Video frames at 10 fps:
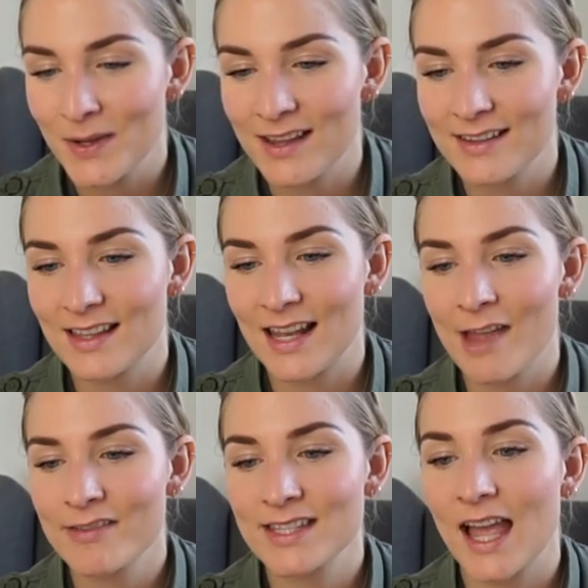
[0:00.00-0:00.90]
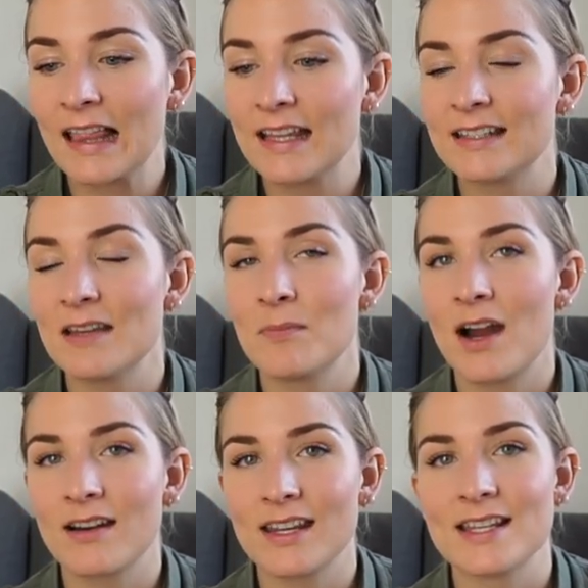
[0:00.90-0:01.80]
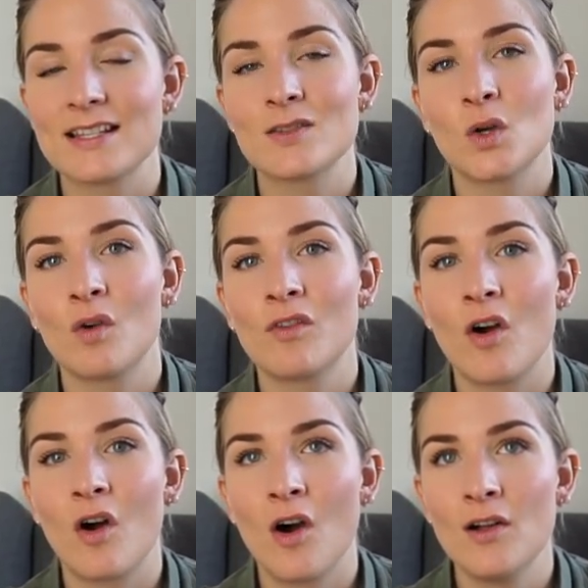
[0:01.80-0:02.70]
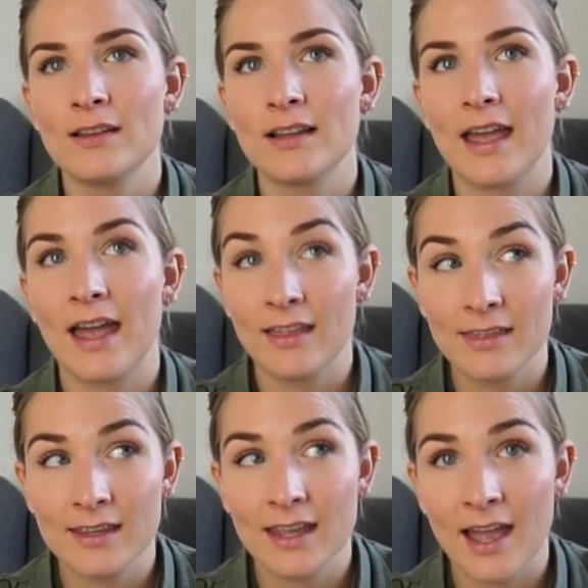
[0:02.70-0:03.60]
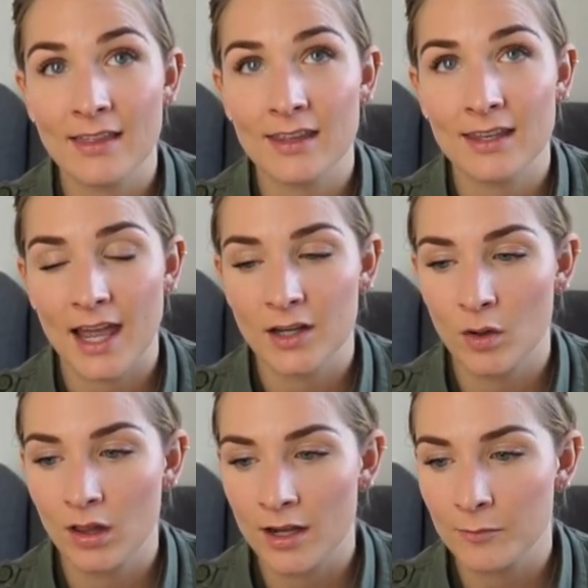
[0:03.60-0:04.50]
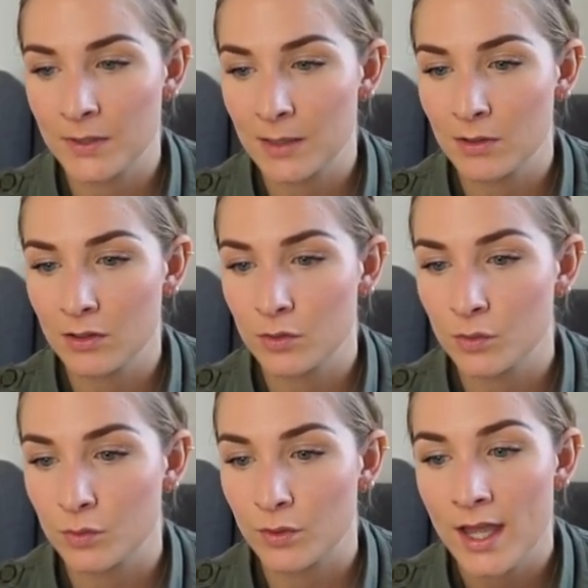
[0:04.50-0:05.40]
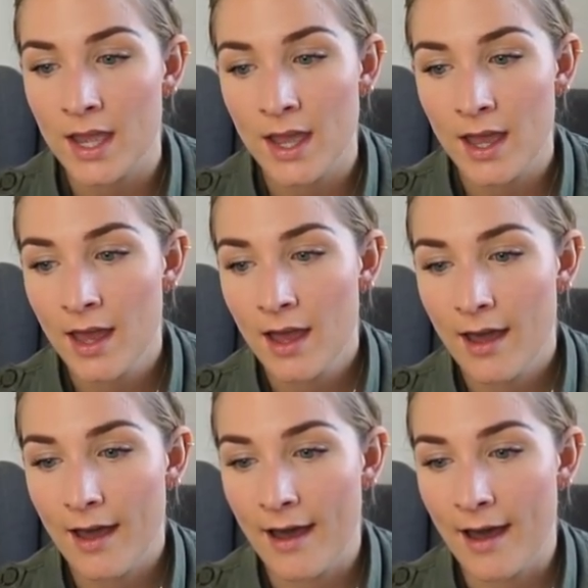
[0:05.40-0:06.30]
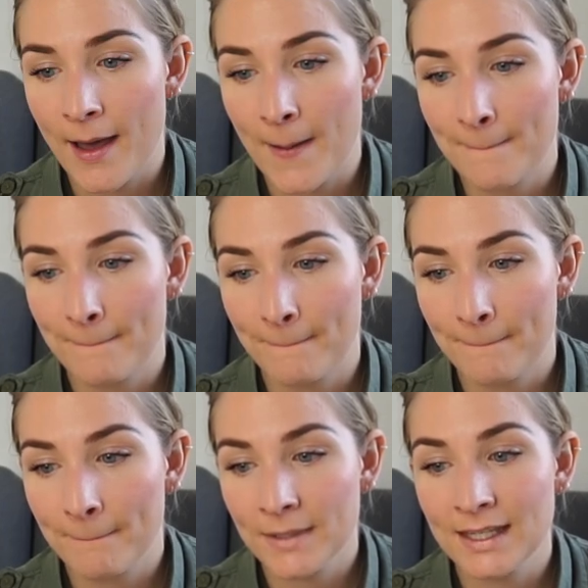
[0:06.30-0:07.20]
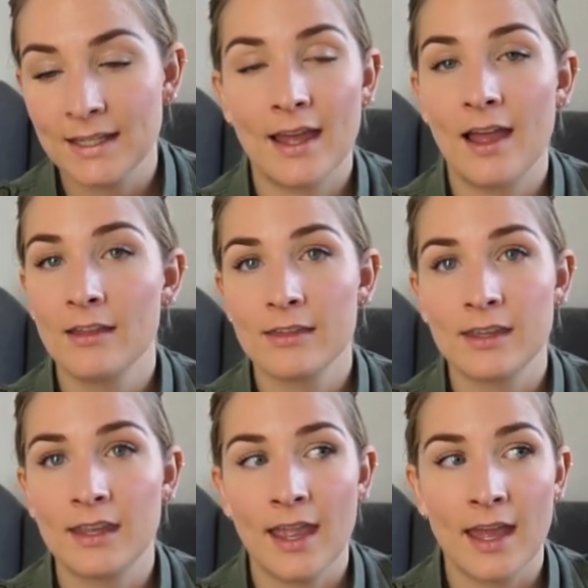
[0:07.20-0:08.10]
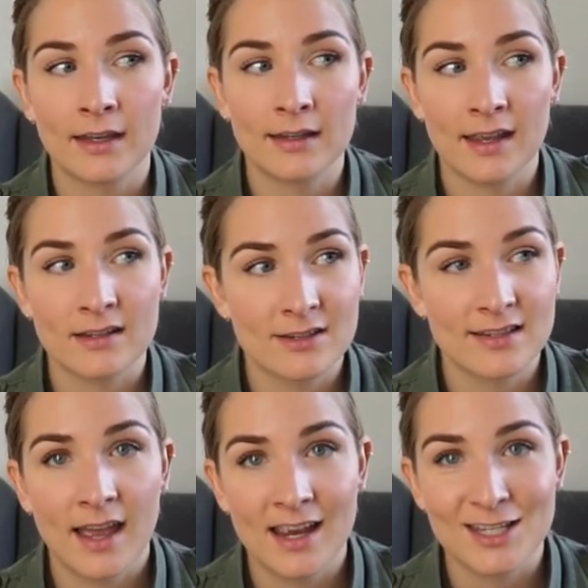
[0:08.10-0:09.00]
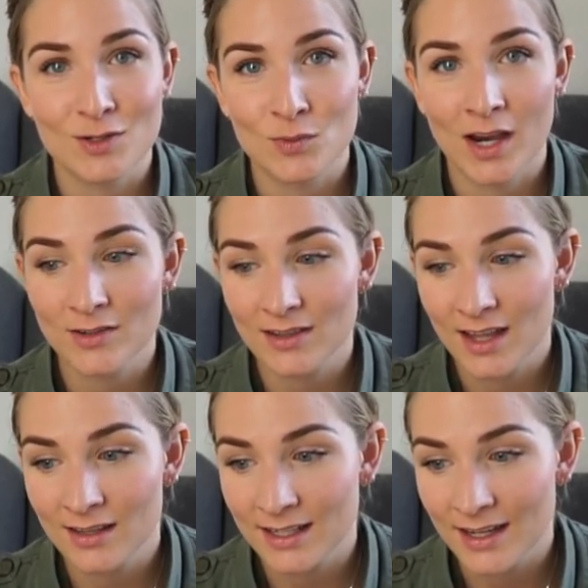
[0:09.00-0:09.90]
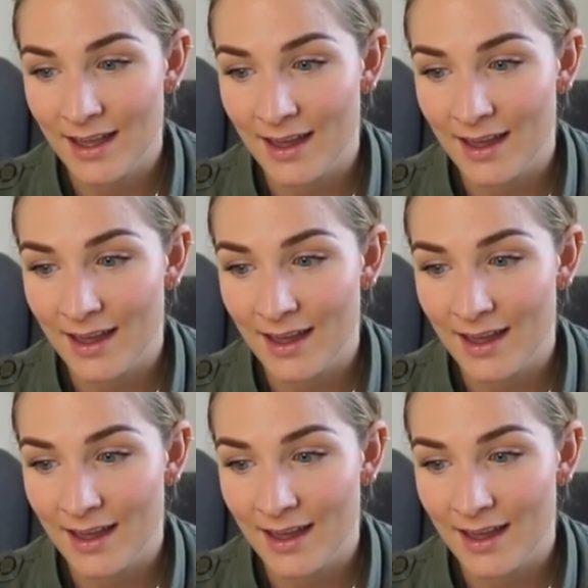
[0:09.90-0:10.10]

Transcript: But the lifestyle in Denmark is overall healthy, I think. I know a lot of people who um, eat healthy and exercise regularly.